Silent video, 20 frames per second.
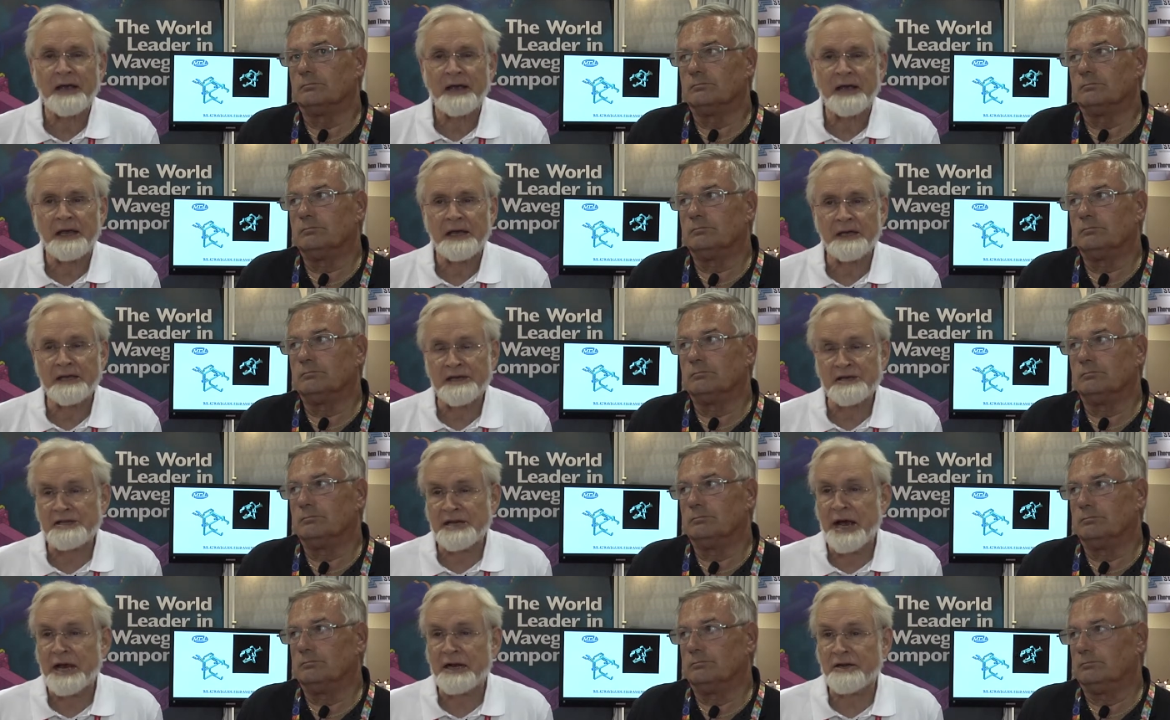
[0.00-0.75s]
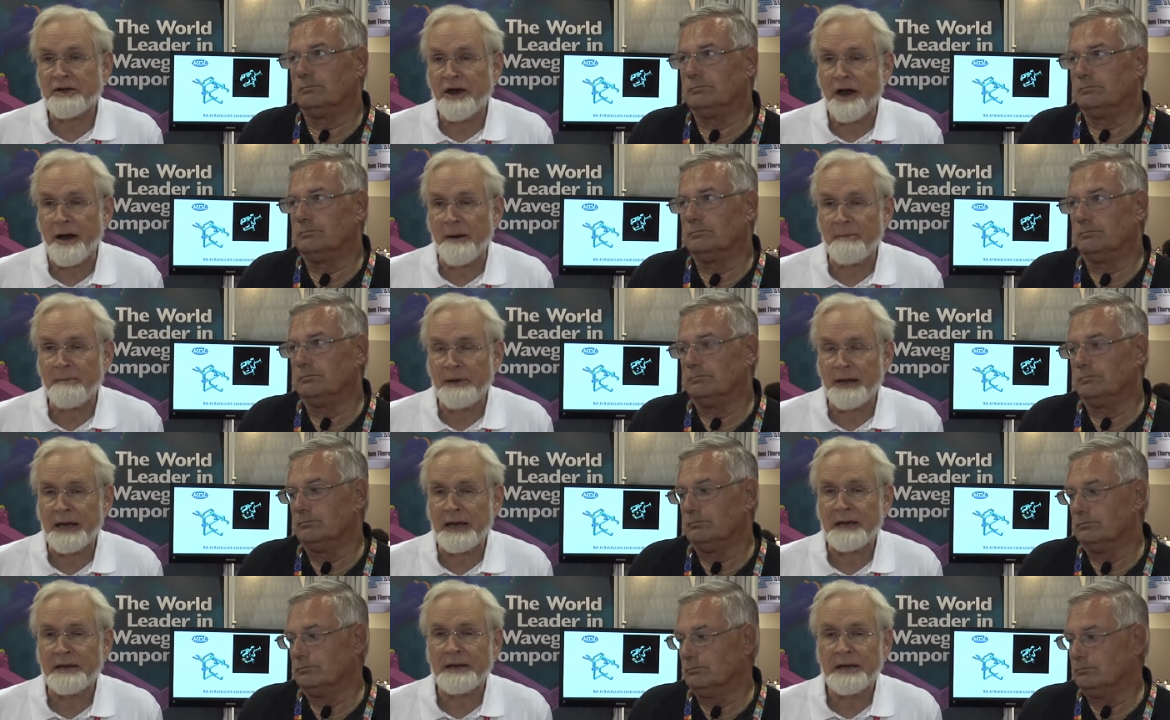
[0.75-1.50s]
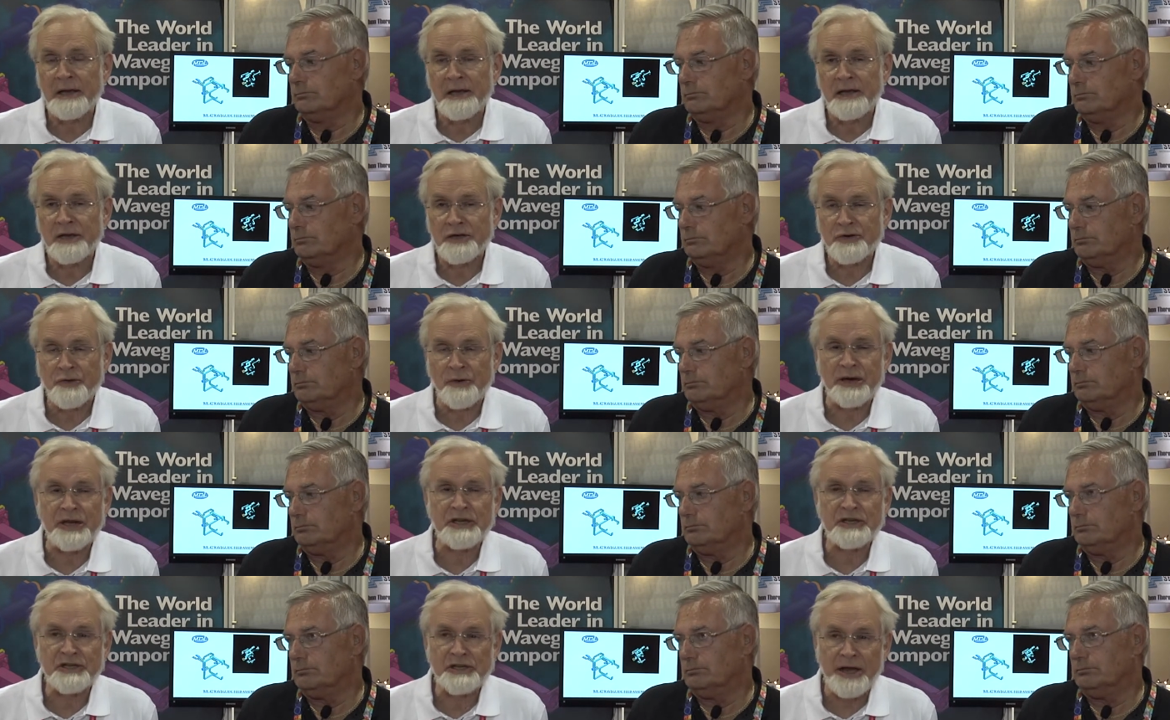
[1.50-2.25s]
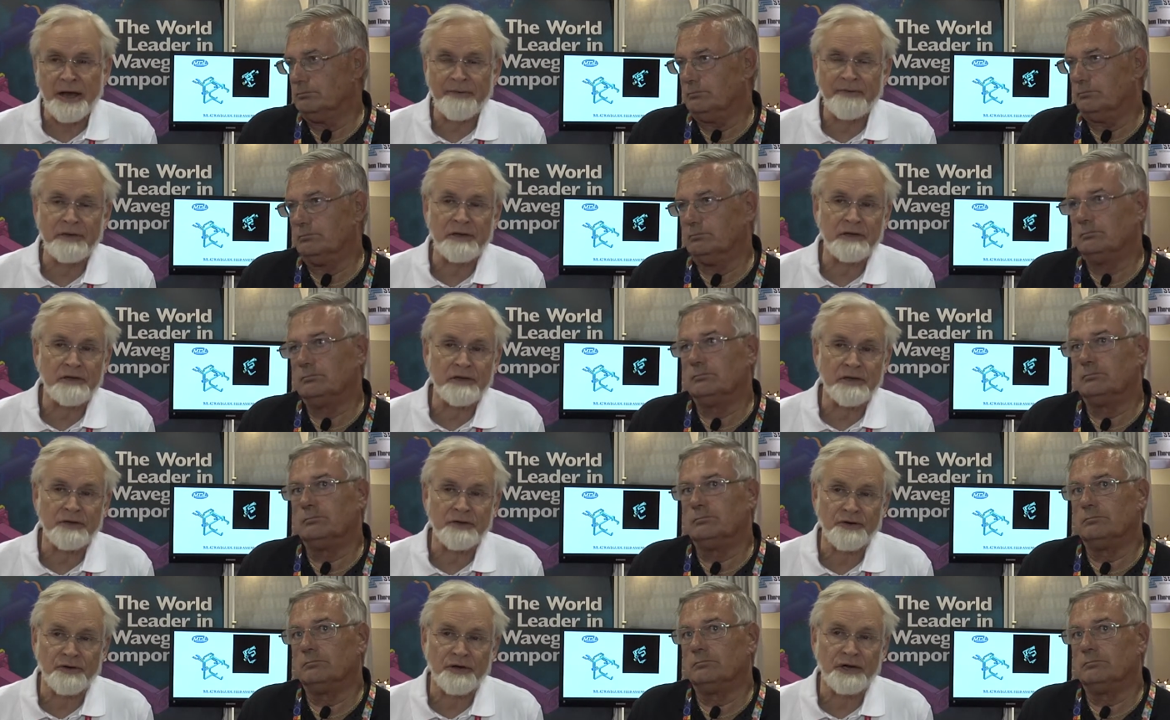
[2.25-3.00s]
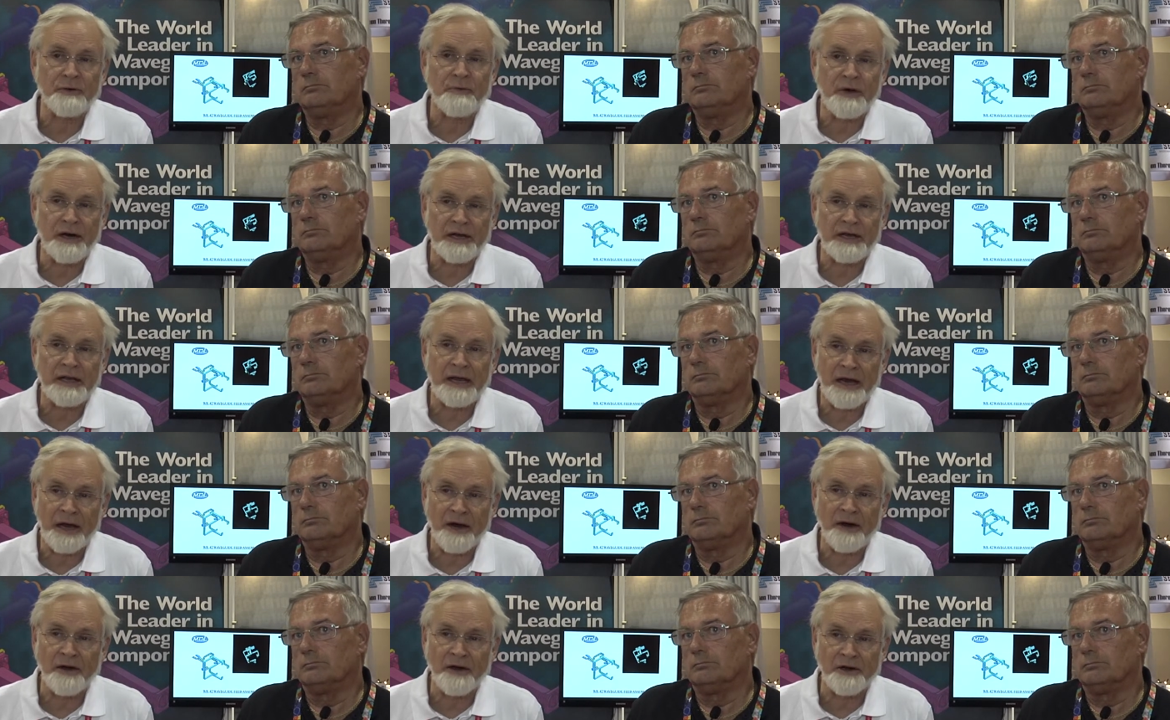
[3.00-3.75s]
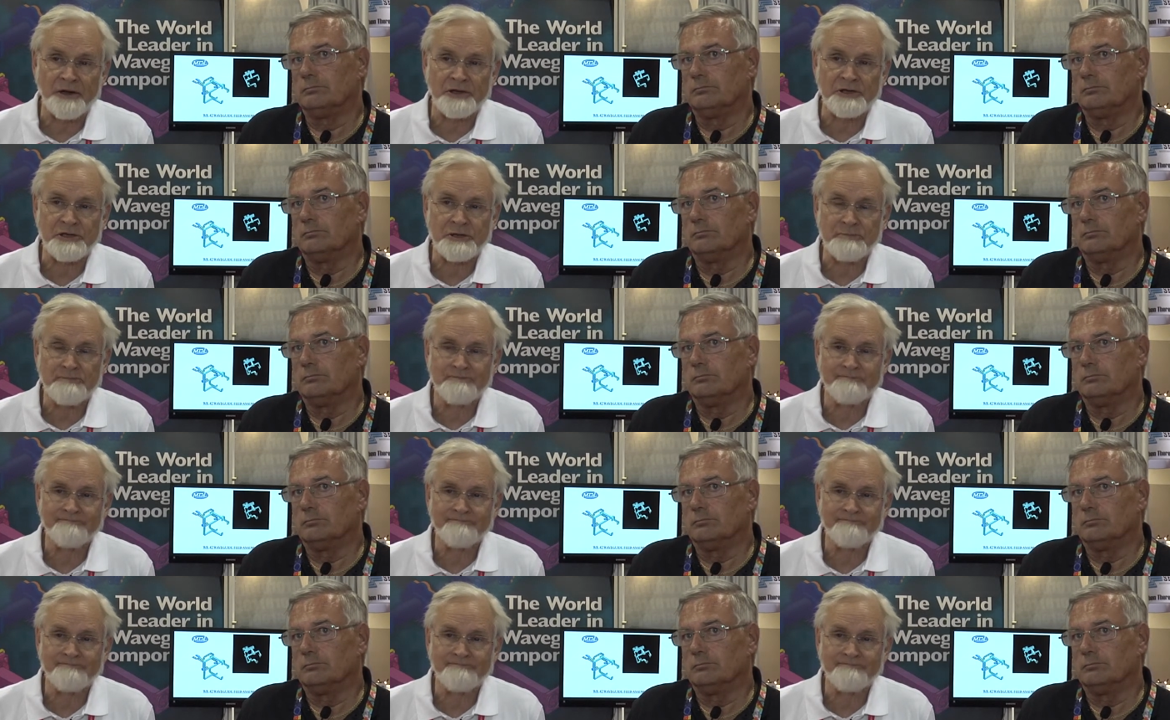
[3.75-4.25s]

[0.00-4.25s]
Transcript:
Speaker 1: in the SATCOM band, 27 to 31 gigahertz.